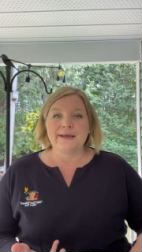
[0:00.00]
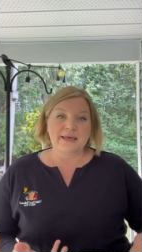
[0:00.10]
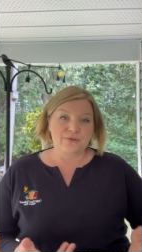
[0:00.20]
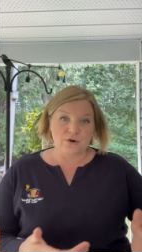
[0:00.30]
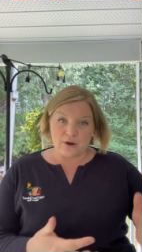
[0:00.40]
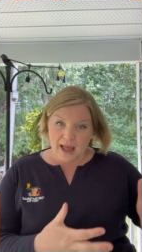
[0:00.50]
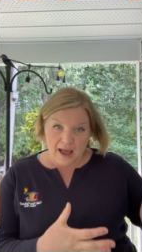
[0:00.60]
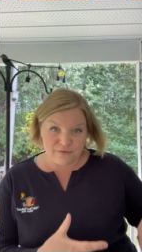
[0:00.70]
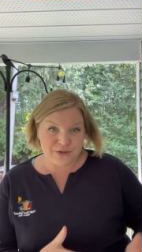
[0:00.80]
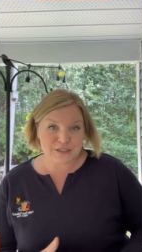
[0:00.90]
either
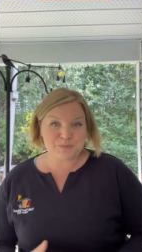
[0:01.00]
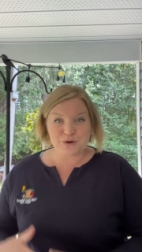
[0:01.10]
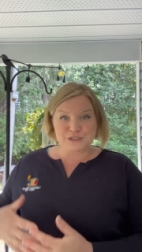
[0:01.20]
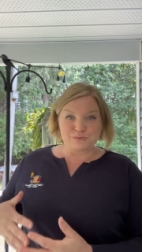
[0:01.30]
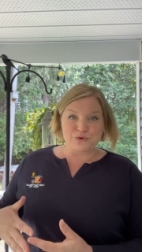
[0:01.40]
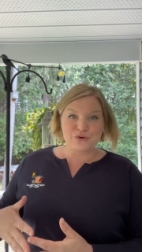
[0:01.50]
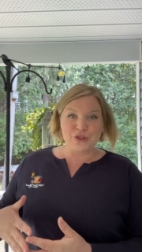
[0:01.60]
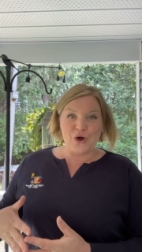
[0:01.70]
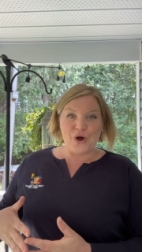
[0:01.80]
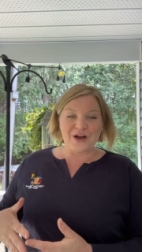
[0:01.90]
have these birds move
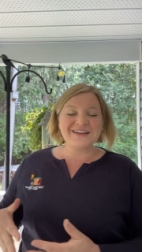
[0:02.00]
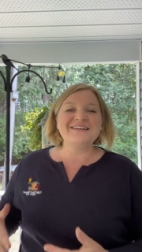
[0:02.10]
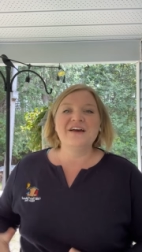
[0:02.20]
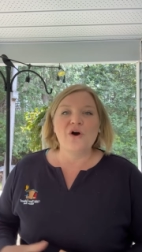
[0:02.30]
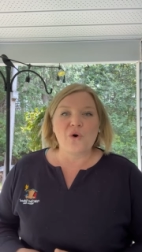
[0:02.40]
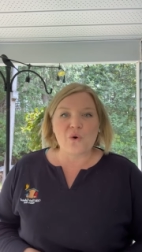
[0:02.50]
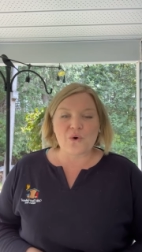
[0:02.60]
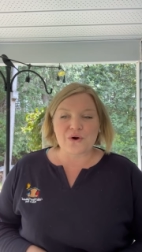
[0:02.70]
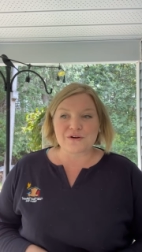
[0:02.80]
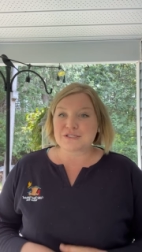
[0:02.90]
along
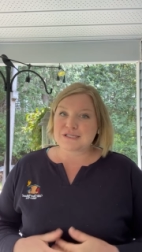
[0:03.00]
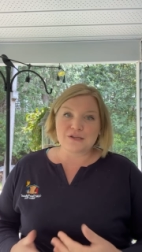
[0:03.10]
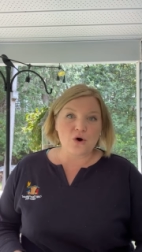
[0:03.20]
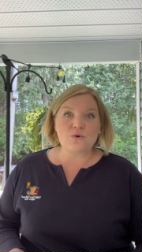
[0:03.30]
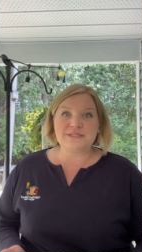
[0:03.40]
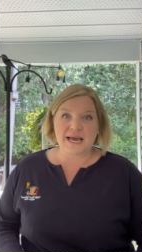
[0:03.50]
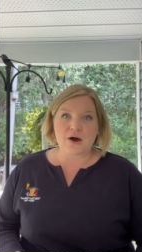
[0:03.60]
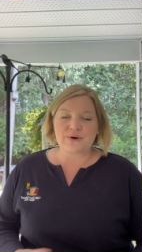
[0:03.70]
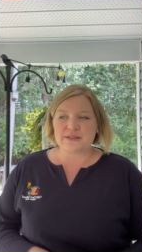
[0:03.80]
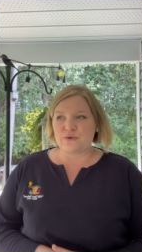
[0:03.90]
or slow
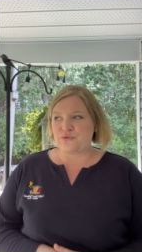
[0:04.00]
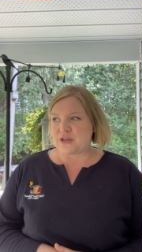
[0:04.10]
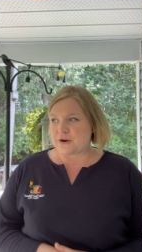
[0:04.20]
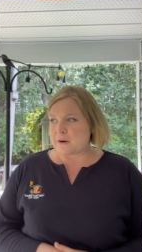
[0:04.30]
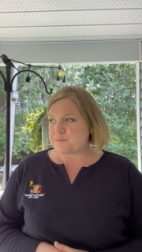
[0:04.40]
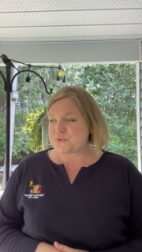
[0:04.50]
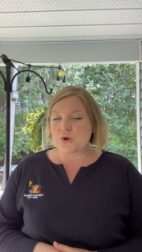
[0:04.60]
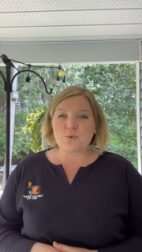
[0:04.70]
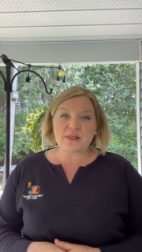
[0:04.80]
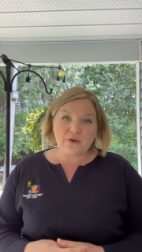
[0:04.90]
down at the feeder.
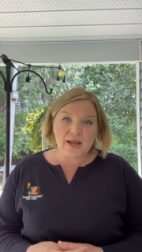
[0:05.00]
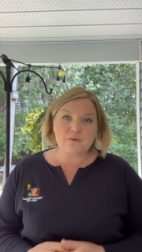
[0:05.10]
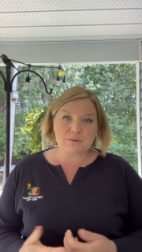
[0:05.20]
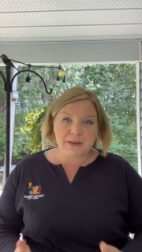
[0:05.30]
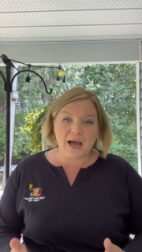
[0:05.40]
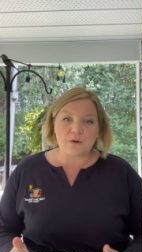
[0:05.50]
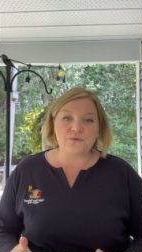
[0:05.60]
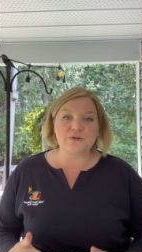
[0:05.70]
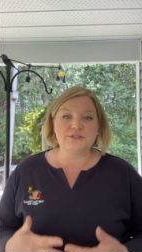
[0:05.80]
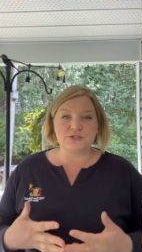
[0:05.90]
So we thought it would be
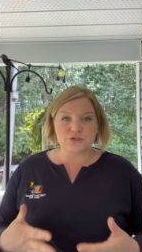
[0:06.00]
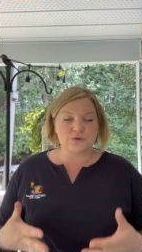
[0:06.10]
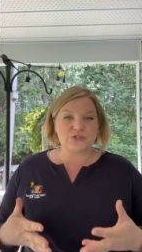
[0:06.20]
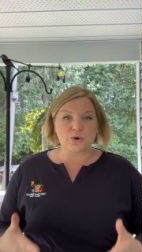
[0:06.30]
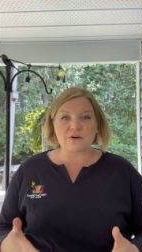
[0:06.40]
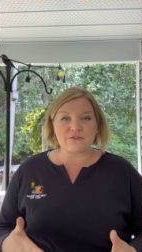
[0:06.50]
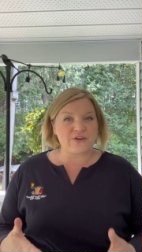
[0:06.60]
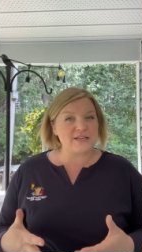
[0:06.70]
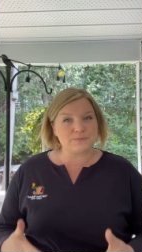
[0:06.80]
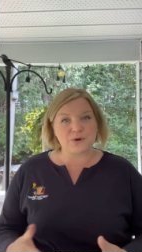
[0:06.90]
helpful to do a short
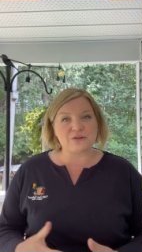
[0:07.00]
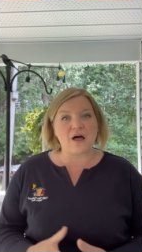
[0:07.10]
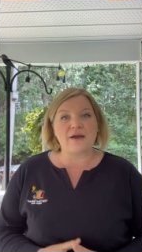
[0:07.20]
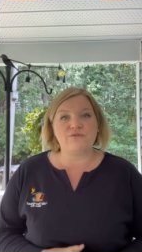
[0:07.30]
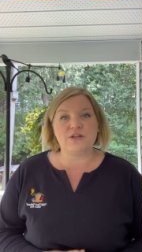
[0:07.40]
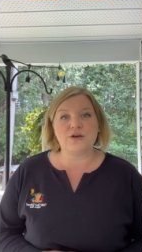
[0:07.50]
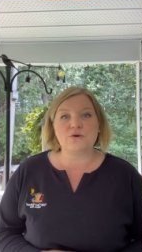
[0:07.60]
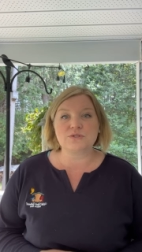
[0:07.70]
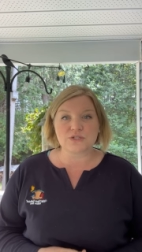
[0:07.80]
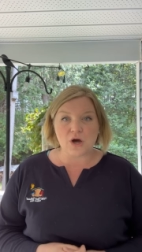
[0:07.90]
Facebook Live
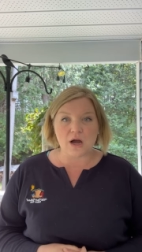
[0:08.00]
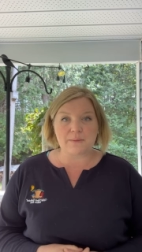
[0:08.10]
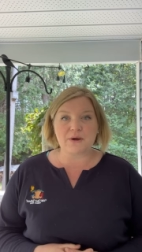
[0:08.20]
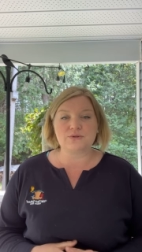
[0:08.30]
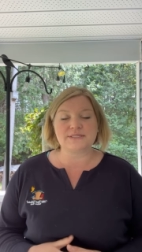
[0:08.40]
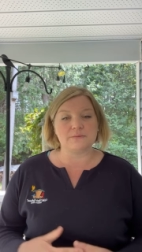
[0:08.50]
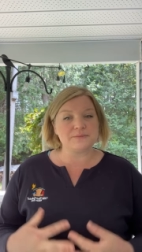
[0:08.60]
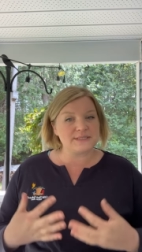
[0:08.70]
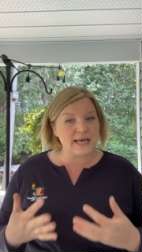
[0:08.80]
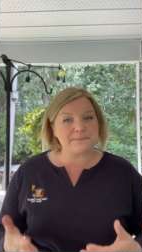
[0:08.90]
video to talk about some
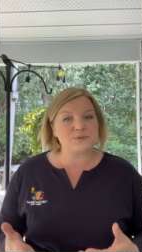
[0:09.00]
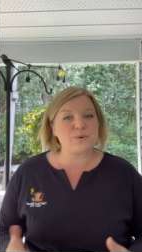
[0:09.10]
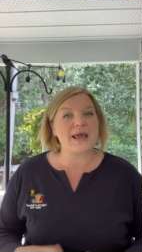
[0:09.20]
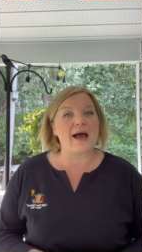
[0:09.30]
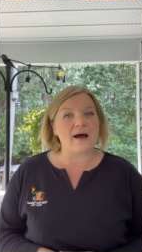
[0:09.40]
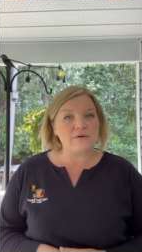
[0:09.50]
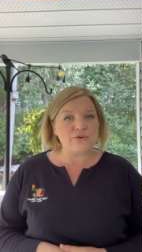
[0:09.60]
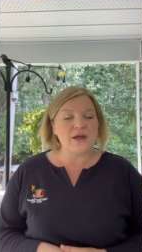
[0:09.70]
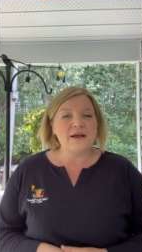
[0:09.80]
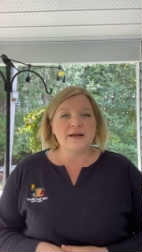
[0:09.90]
tips we have
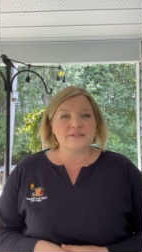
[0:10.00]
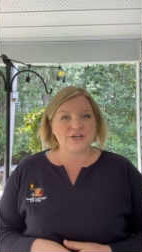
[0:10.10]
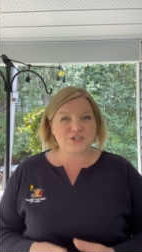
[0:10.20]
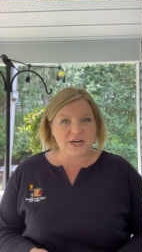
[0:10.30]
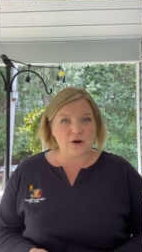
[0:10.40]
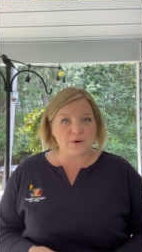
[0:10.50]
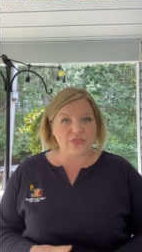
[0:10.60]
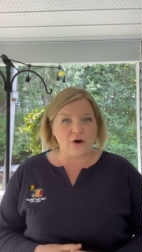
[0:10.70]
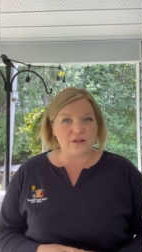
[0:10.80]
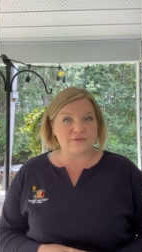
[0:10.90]
to share with
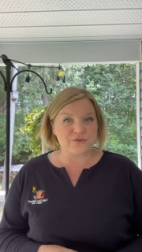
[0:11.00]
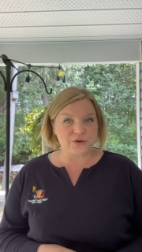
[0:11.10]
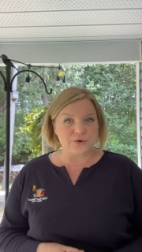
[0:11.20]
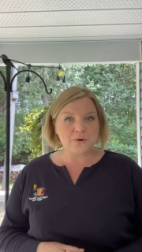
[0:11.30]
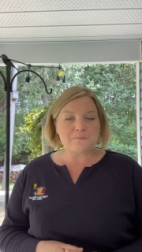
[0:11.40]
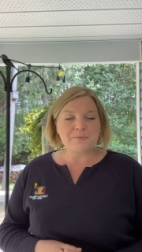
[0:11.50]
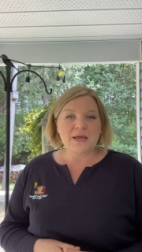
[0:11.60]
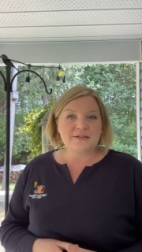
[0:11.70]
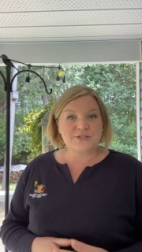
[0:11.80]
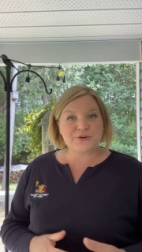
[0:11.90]
all of you
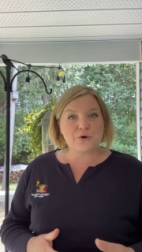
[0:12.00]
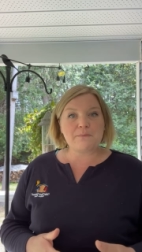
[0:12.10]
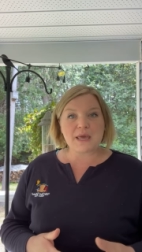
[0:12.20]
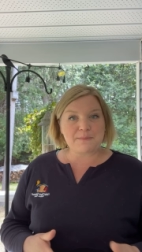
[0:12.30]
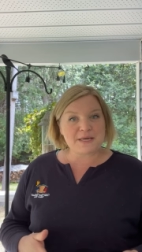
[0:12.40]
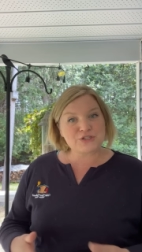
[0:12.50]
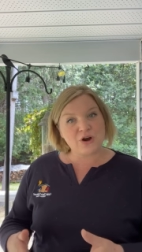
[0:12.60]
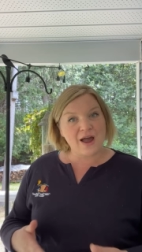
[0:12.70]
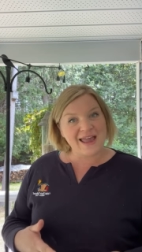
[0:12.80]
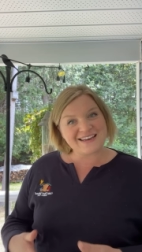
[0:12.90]
to maybe
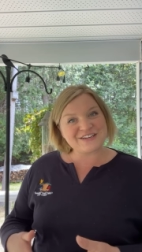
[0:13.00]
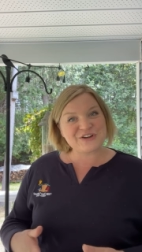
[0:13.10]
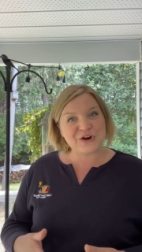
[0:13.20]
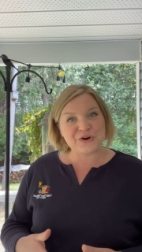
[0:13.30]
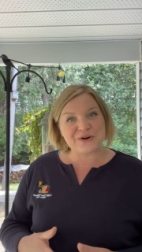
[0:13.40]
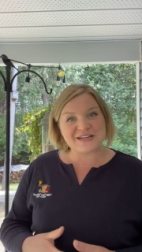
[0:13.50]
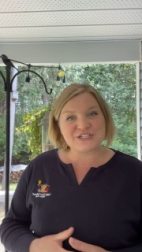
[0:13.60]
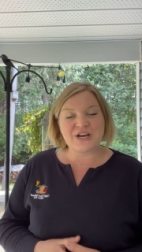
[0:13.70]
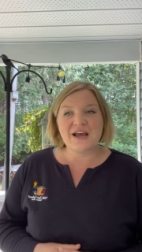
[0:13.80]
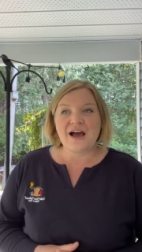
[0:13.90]
try and encourage